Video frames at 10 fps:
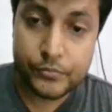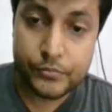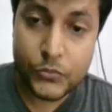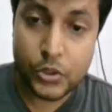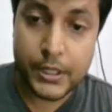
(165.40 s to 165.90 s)

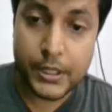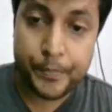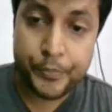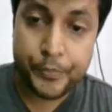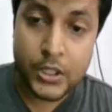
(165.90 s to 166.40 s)
Okay,
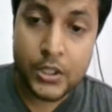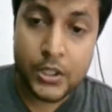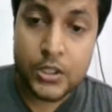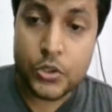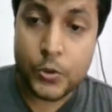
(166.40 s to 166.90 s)

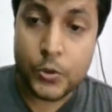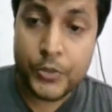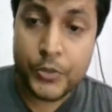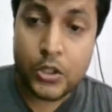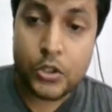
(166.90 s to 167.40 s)
so
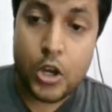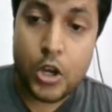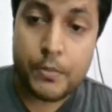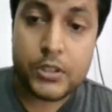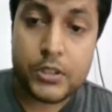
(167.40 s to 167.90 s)

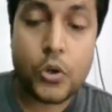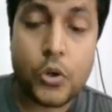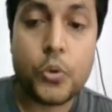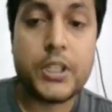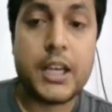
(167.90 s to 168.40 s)
Robert Koch
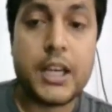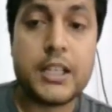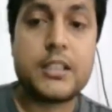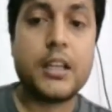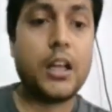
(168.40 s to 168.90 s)
has
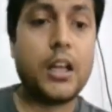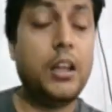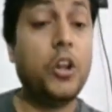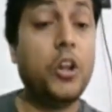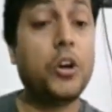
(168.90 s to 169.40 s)
done a
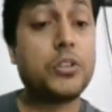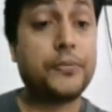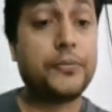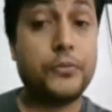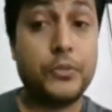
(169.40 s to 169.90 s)
lot of
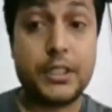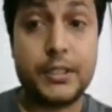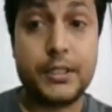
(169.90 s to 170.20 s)
work